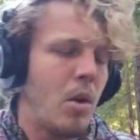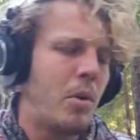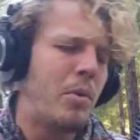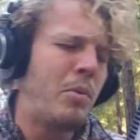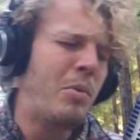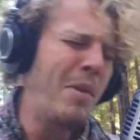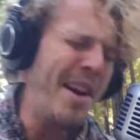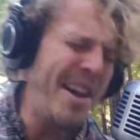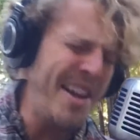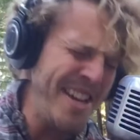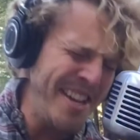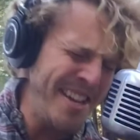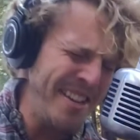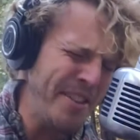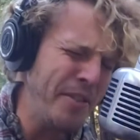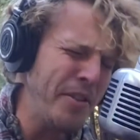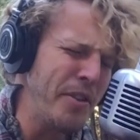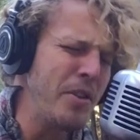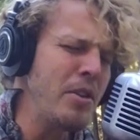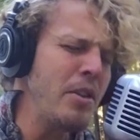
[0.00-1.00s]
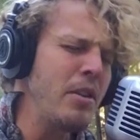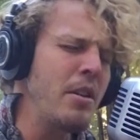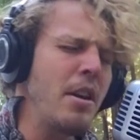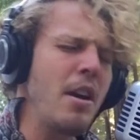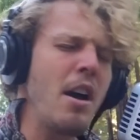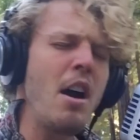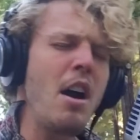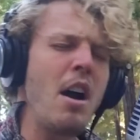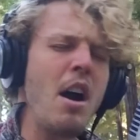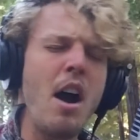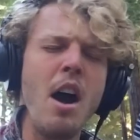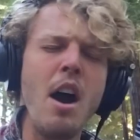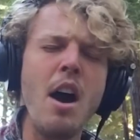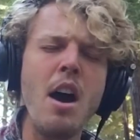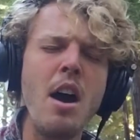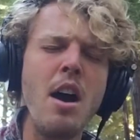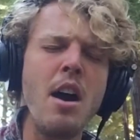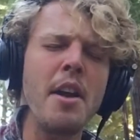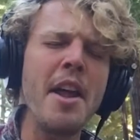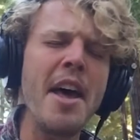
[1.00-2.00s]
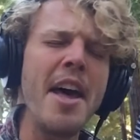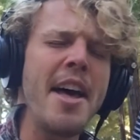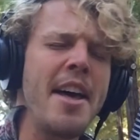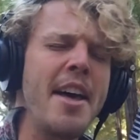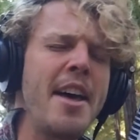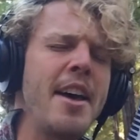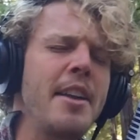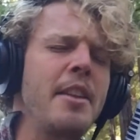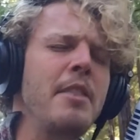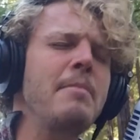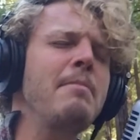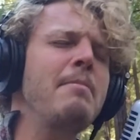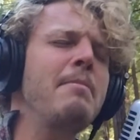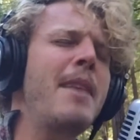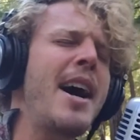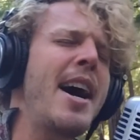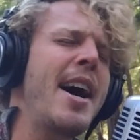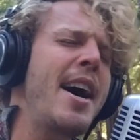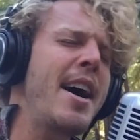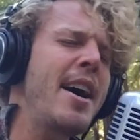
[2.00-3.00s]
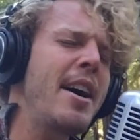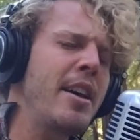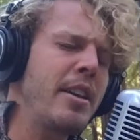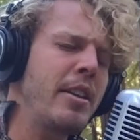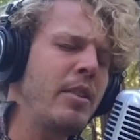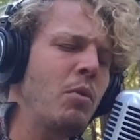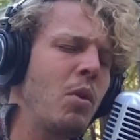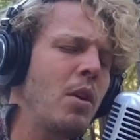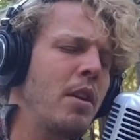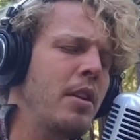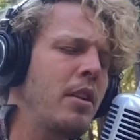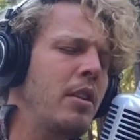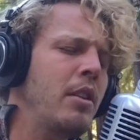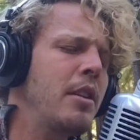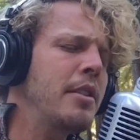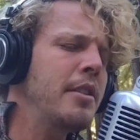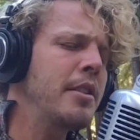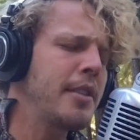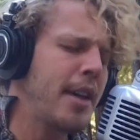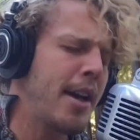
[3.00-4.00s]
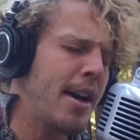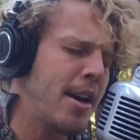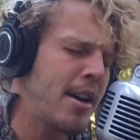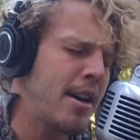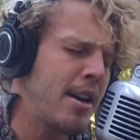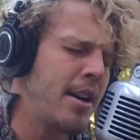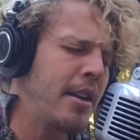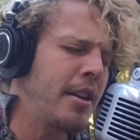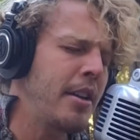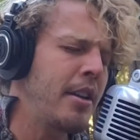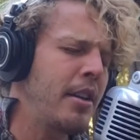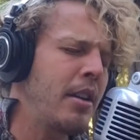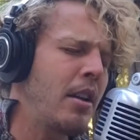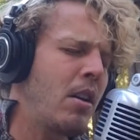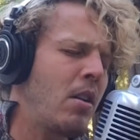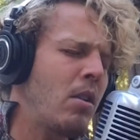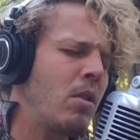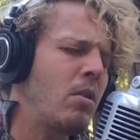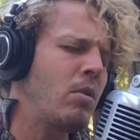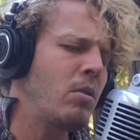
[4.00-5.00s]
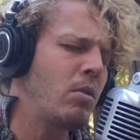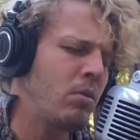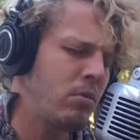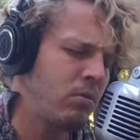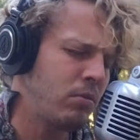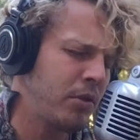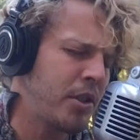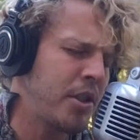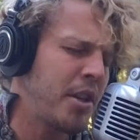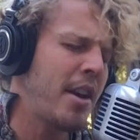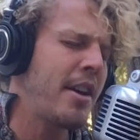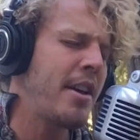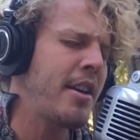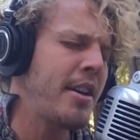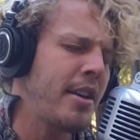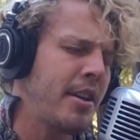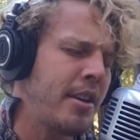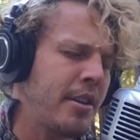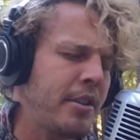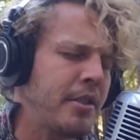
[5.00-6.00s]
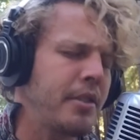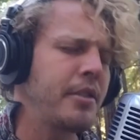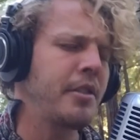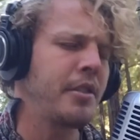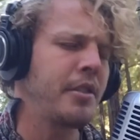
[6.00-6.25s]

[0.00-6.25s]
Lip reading: drink to your heart and your mind when you decided on change.